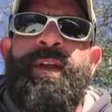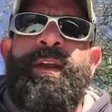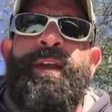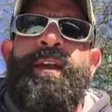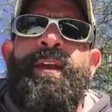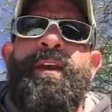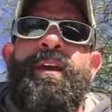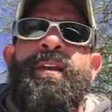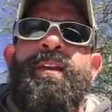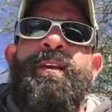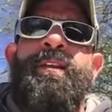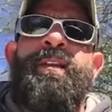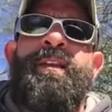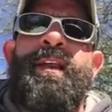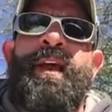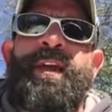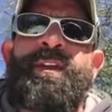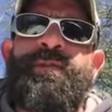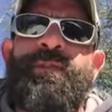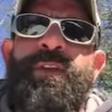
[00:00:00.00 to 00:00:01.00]
And in the
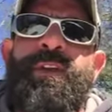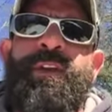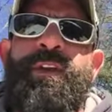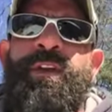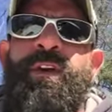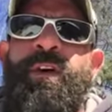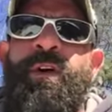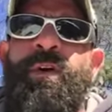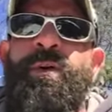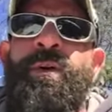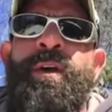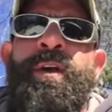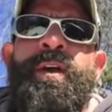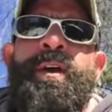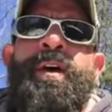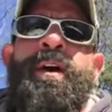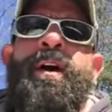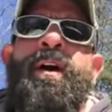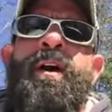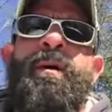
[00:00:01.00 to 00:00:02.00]
next video,
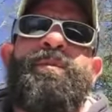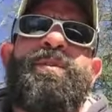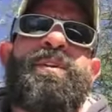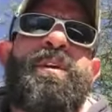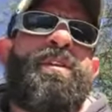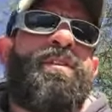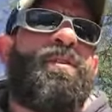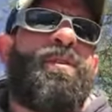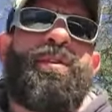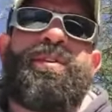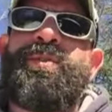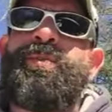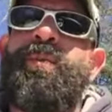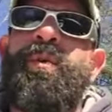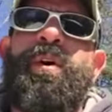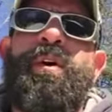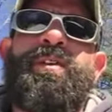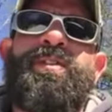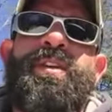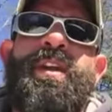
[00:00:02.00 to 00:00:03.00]
I'm just going to do a
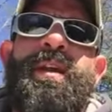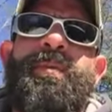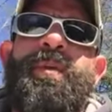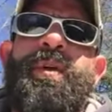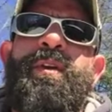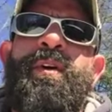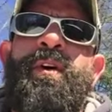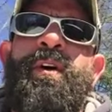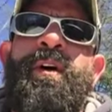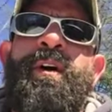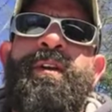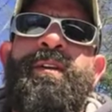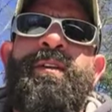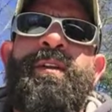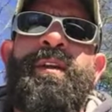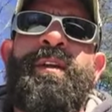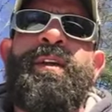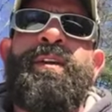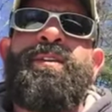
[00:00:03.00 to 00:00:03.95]
small segment on